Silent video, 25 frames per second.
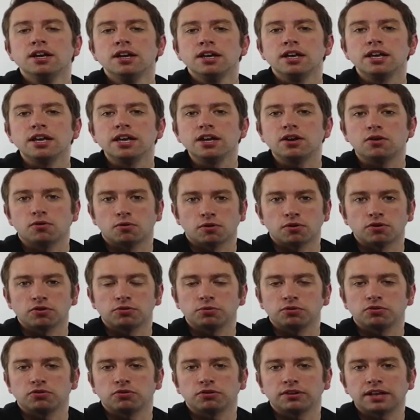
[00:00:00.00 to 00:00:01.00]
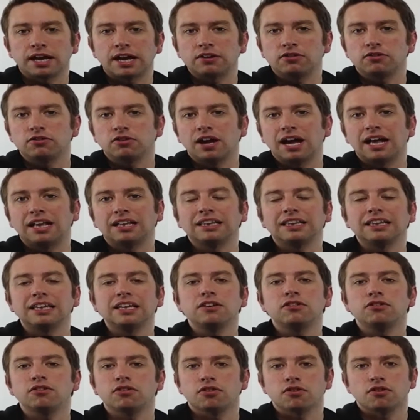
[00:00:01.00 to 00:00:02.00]
e-course which will last you at
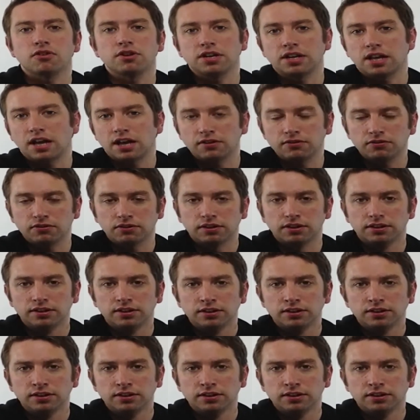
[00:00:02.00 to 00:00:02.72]
least 30 days.